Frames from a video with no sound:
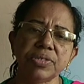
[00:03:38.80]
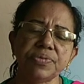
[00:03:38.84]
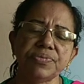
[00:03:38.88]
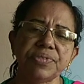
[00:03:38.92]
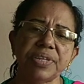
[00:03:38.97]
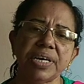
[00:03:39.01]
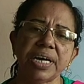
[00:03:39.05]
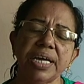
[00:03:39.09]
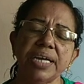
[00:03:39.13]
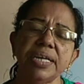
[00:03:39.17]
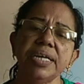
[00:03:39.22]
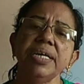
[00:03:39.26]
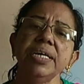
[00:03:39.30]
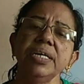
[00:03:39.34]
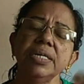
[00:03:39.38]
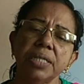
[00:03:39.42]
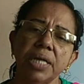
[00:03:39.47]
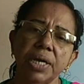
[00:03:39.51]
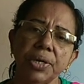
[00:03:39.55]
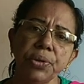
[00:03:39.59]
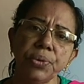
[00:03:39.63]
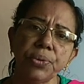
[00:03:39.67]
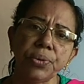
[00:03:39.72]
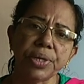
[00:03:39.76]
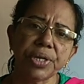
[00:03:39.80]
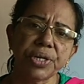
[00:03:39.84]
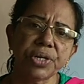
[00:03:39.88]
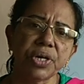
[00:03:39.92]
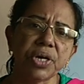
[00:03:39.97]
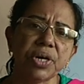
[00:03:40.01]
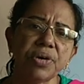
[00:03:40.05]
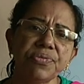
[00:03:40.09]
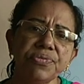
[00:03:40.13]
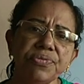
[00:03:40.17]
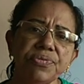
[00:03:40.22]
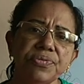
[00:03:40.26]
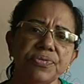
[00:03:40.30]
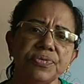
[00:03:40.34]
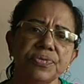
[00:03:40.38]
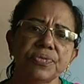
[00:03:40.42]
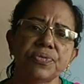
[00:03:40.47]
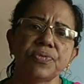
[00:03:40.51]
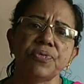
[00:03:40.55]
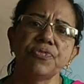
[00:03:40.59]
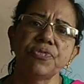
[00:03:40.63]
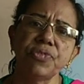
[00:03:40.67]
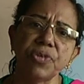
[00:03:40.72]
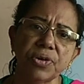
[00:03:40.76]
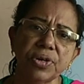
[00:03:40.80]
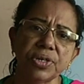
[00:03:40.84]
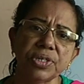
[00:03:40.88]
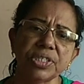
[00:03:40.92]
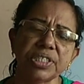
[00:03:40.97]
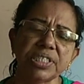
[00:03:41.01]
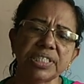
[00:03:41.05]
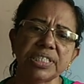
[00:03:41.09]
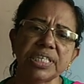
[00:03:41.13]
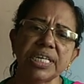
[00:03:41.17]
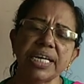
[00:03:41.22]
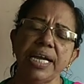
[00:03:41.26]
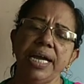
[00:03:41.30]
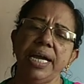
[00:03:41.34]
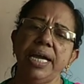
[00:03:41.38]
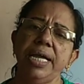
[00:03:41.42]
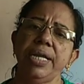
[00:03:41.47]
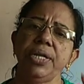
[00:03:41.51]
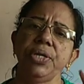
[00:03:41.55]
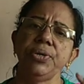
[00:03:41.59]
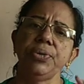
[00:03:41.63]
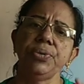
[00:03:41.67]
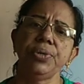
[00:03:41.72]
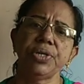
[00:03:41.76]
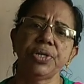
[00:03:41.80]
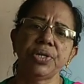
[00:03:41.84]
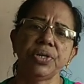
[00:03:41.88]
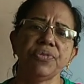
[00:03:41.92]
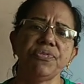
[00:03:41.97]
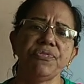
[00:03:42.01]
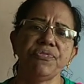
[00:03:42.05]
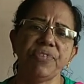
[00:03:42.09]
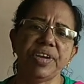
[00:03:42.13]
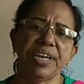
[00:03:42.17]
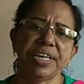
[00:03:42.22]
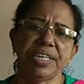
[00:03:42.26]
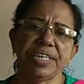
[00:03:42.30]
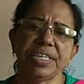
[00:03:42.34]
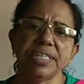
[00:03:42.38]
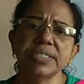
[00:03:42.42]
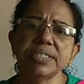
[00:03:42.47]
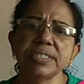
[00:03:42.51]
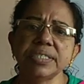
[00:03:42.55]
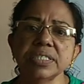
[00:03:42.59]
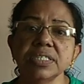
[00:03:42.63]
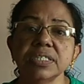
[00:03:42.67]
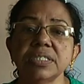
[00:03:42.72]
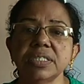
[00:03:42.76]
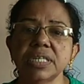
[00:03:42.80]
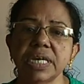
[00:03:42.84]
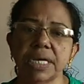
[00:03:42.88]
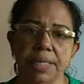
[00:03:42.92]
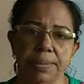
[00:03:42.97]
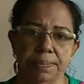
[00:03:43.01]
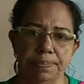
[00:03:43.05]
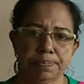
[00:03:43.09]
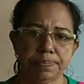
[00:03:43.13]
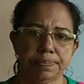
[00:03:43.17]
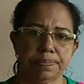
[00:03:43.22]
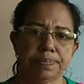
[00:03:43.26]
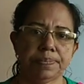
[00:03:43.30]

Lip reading: of that, the unit of force and unit of weight is same.